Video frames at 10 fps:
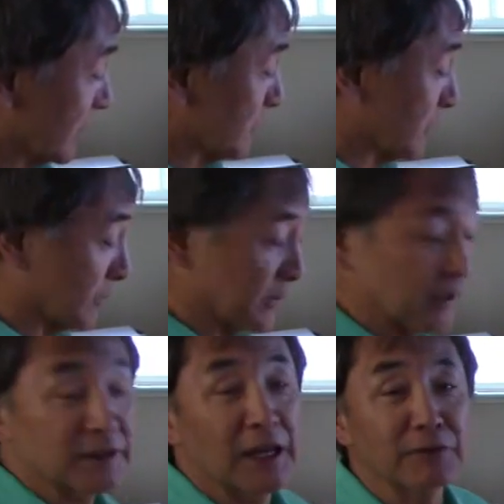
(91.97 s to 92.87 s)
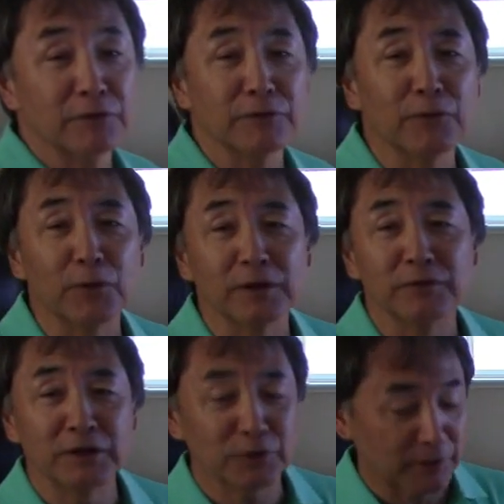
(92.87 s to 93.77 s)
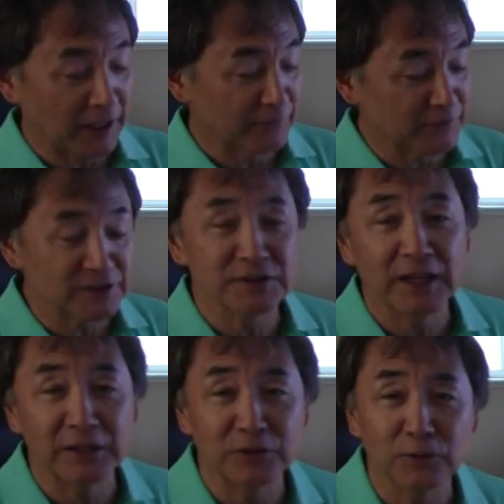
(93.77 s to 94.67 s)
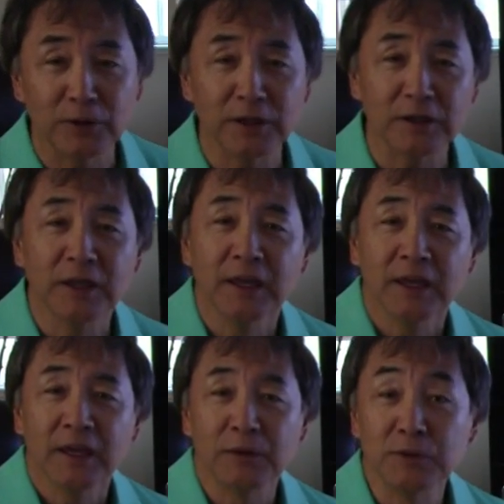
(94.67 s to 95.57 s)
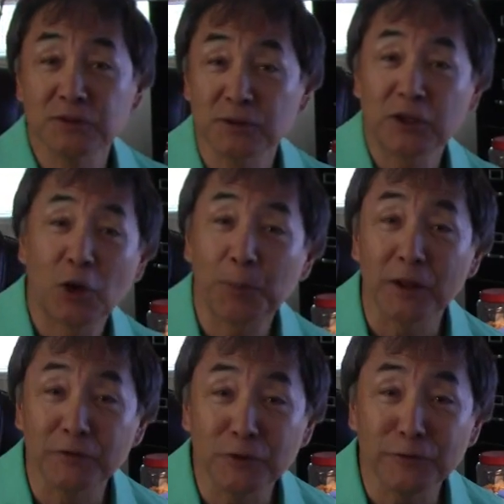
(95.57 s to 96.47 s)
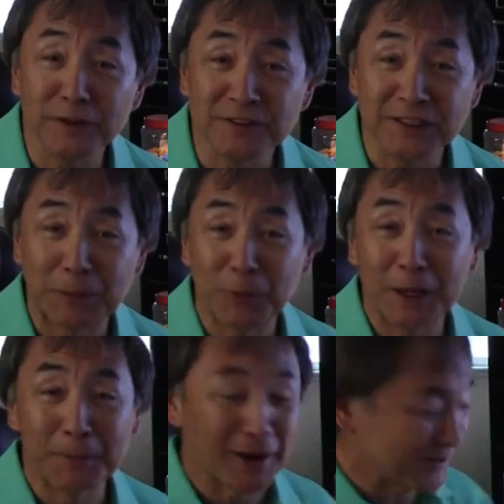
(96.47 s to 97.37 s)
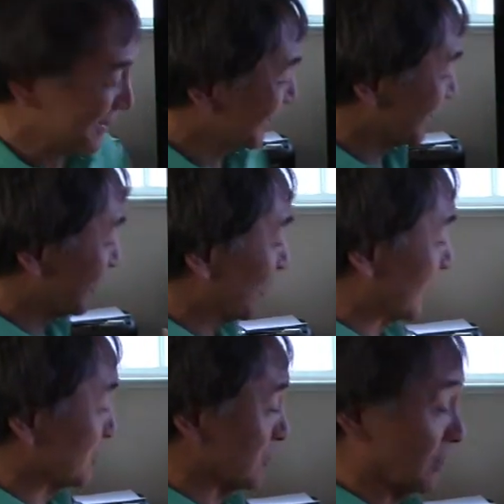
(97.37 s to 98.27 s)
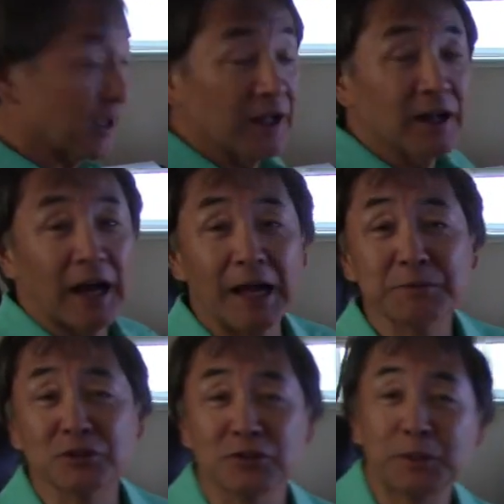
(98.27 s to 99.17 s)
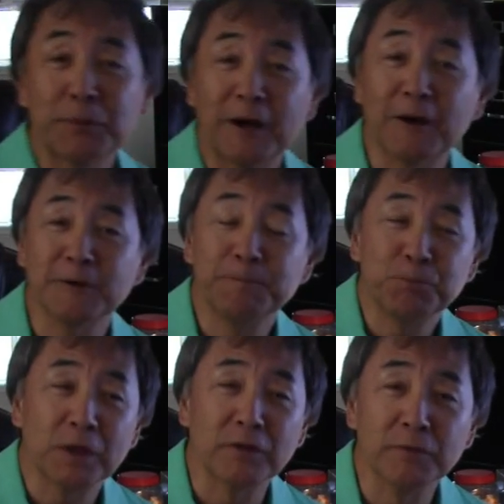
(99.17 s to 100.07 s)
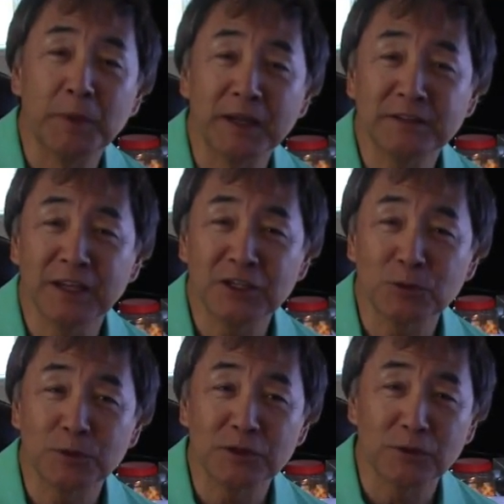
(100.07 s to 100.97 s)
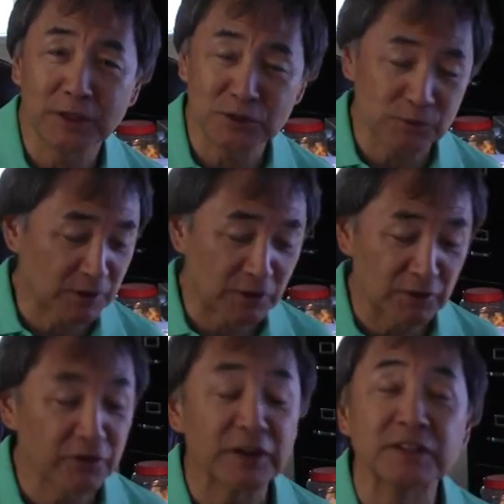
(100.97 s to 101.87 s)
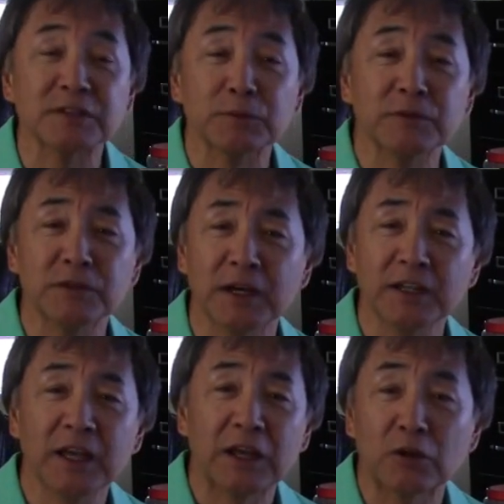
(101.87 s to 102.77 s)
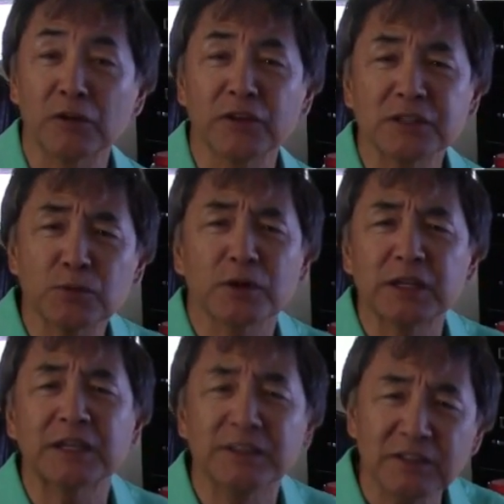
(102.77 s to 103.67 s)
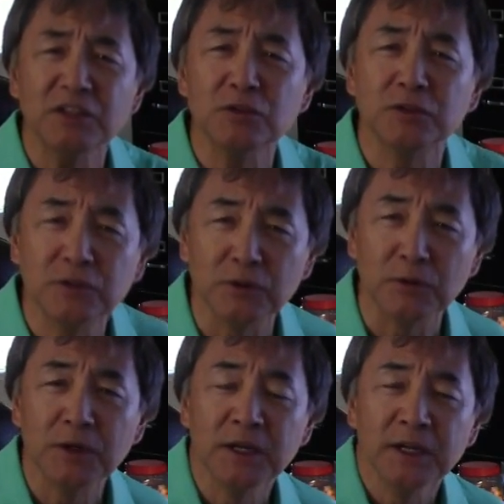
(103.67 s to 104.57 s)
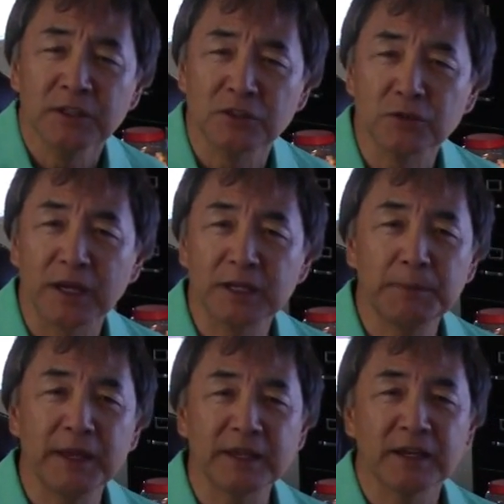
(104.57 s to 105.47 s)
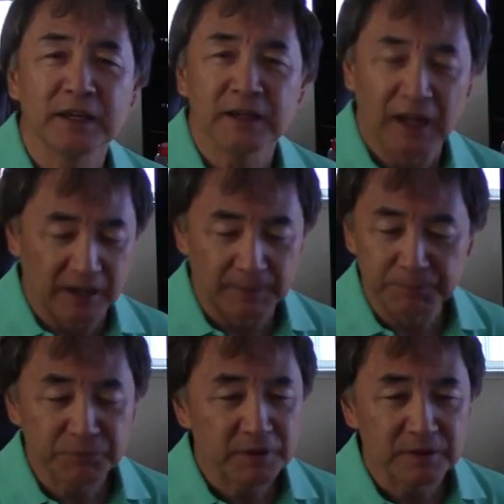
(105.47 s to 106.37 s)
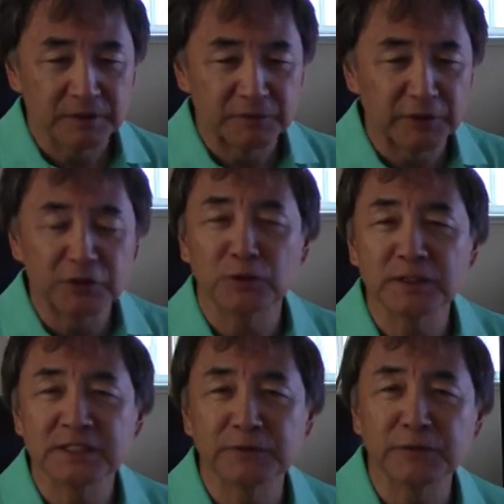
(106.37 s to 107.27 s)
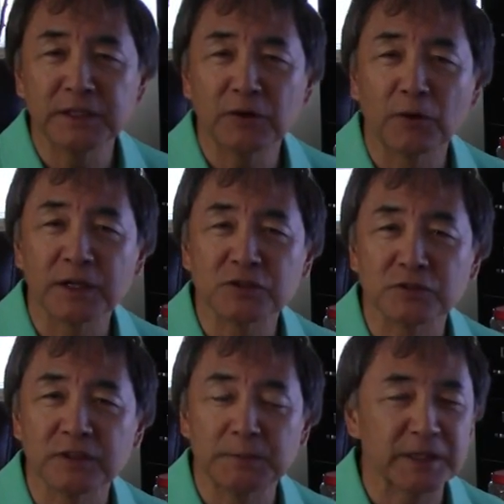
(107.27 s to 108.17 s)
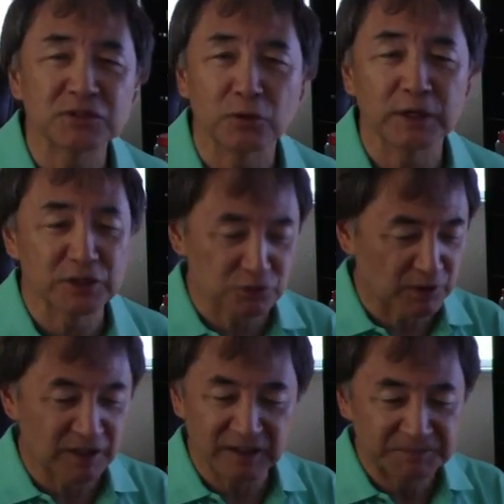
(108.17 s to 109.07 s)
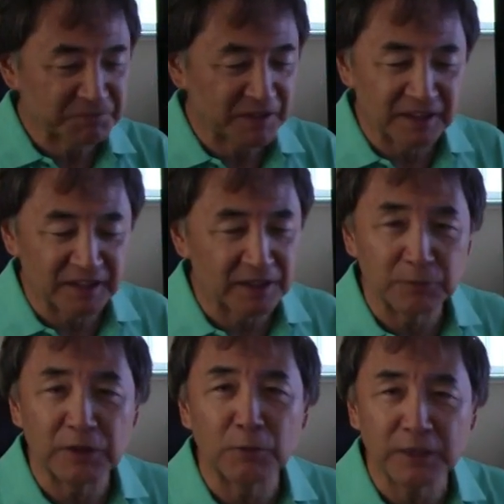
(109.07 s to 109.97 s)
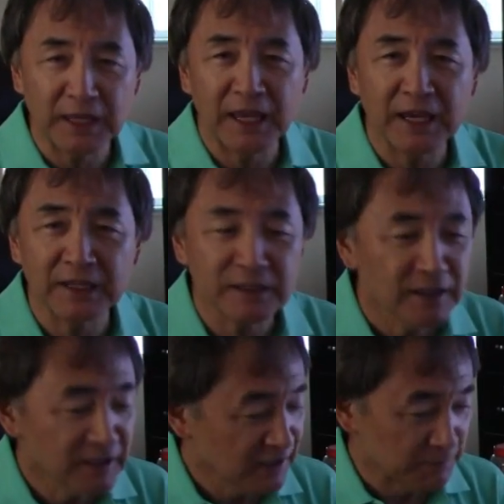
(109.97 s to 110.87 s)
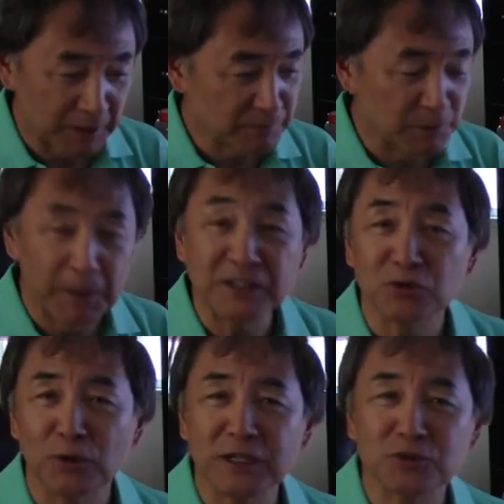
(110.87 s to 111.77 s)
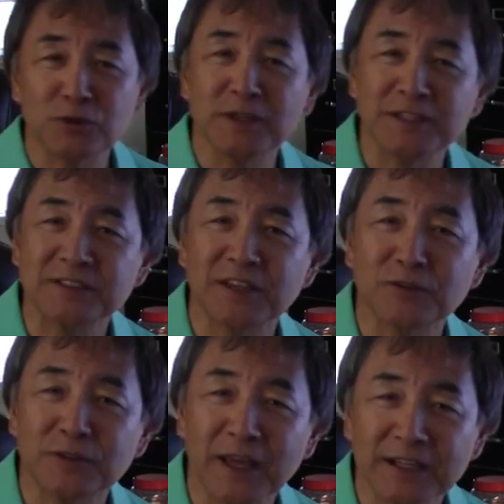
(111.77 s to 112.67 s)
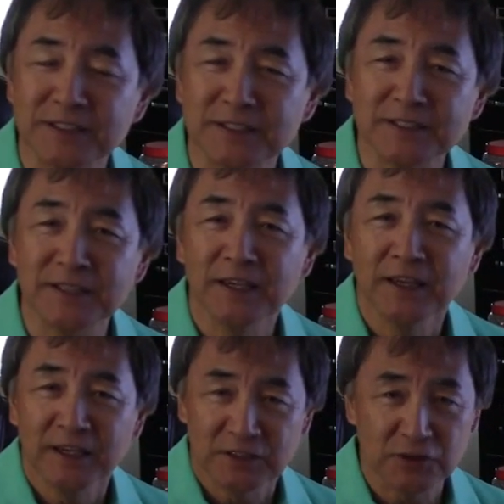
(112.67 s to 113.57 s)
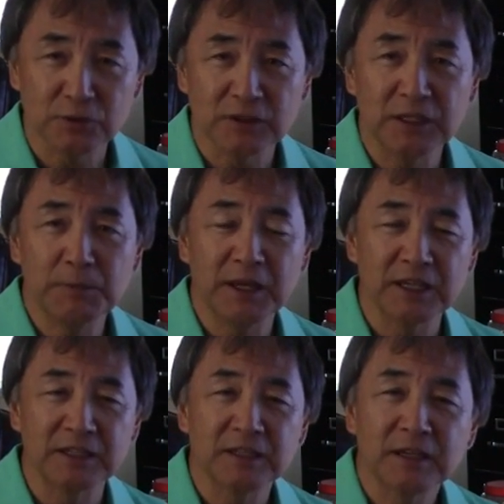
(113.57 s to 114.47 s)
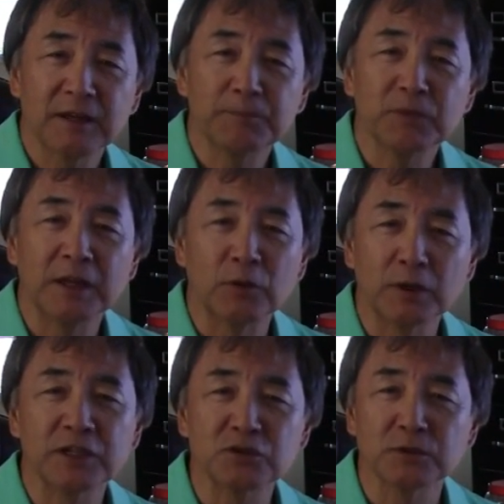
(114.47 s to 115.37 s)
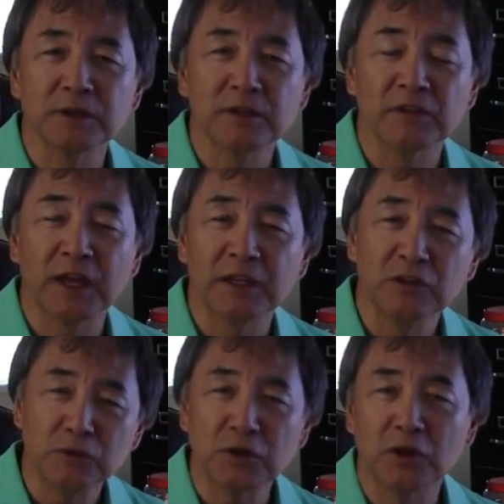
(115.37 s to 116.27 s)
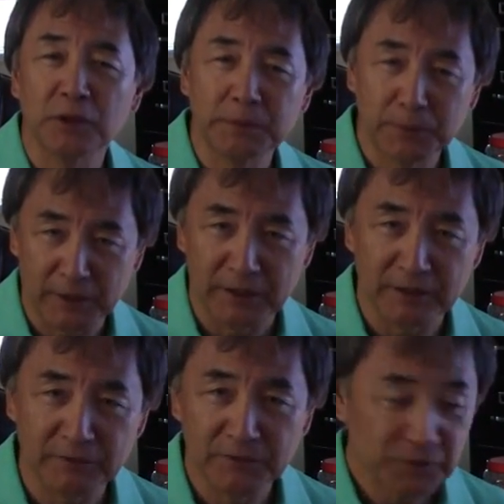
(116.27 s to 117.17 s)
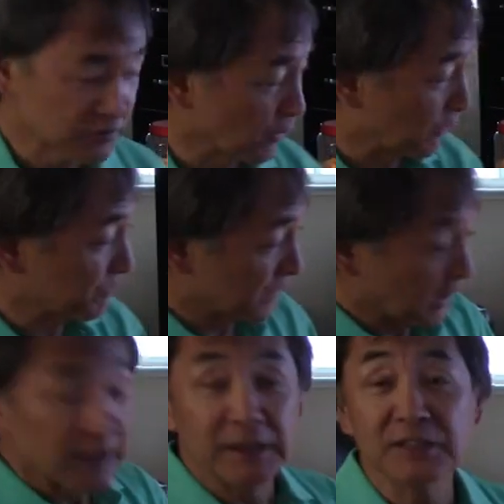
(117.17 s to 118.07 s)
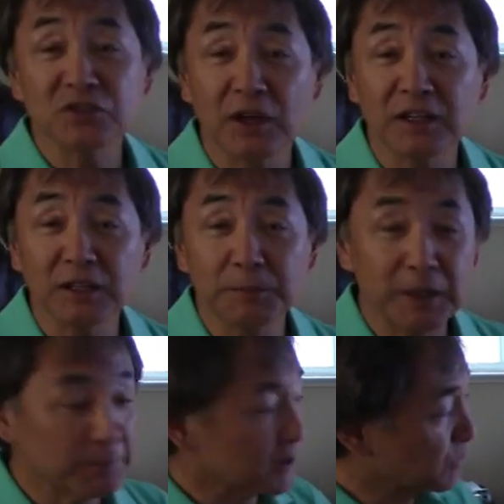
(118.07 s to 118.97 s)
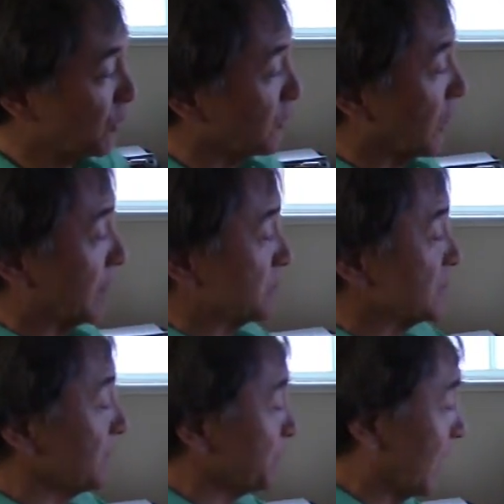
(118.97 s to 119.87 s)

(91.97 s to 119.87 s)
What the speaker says: And we're really thankful for the Victoria Advocates editorial, and we certainly hope all of you feel the same way about the orchestra. I am certainly proud of my tenure with the orchestra and all the things that we've done and all the things we're going to continue to do to try to make the Victoria Symphony Orchestra the best orchestra that we can, maybe the best orchestra in Southern Texas, certainly make it an orchestra that you can all be proud of. So let's talk a little bit about the programs.